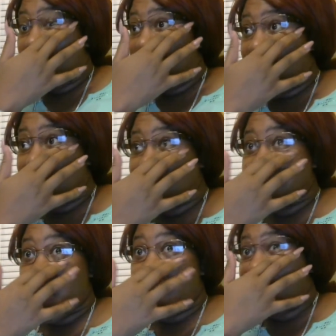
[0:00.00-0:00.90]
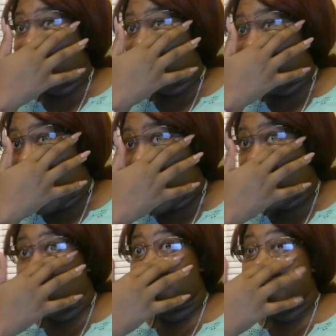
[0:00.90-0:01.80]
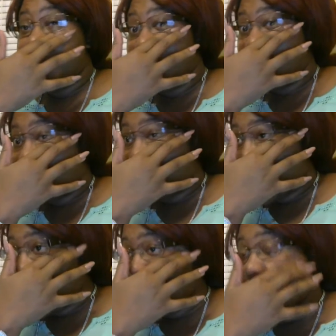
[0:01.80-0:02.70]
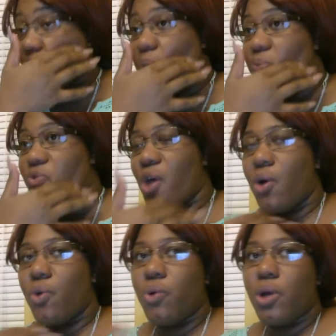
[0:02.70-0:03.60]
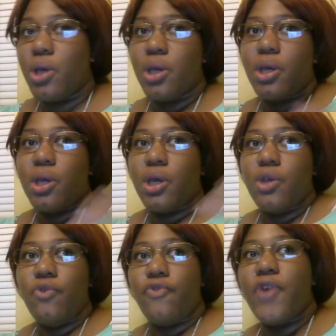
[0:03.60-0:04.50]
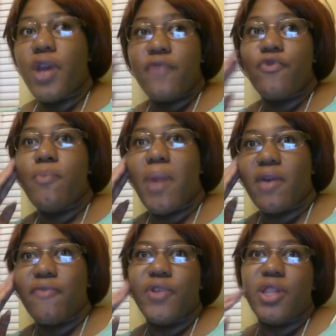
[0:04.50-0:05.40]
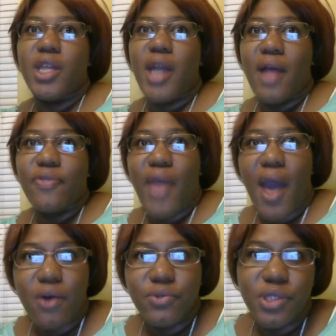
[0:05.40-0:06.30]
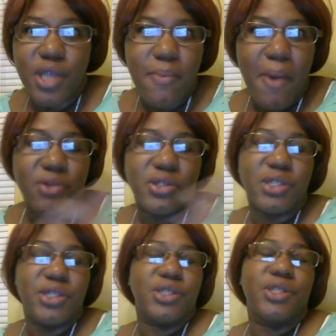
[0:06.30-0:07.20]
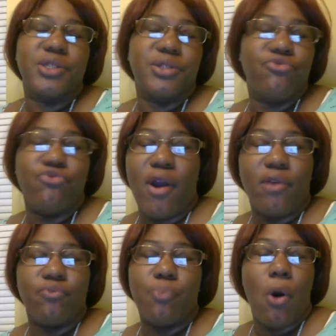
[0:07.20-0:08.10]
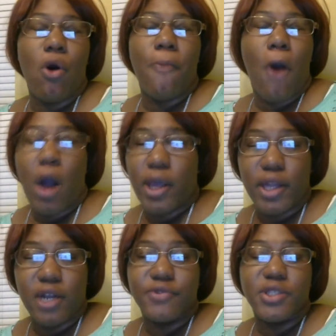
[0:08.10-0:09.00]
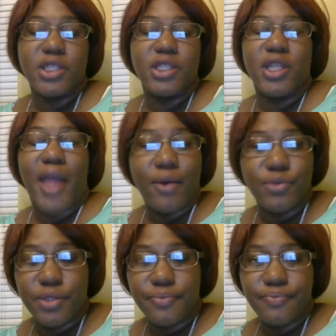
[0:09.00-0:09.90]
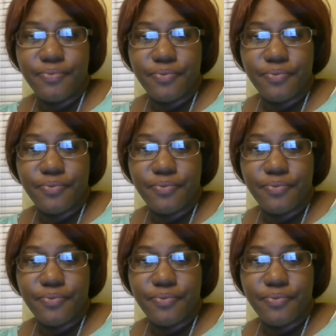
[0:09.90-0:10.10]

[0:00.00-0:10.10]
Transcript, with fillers: Less than 5% of their income. So you figure if you make it 59000 say about, say just ballpark it of 60000